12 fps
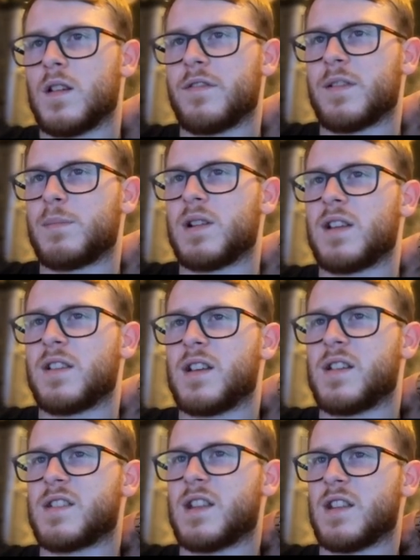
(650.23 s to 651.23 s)
If I
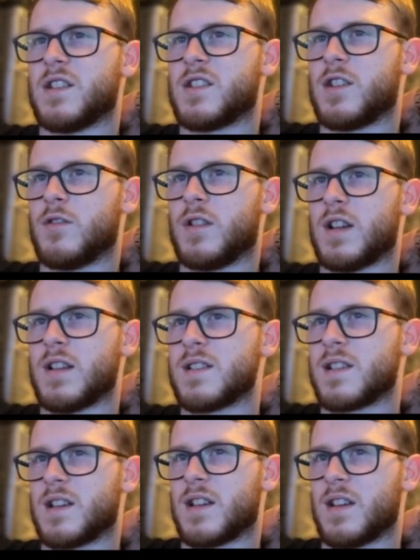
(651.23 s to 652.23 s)
put knight
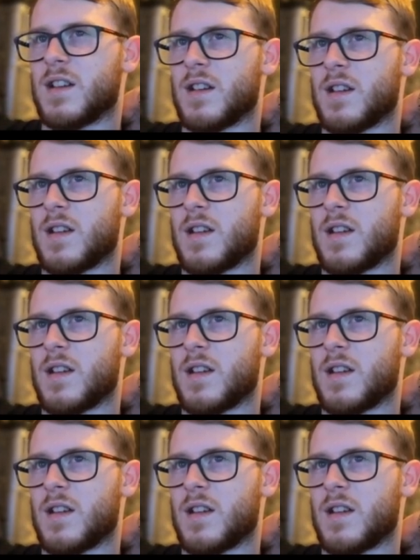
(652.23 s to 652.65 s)
to here,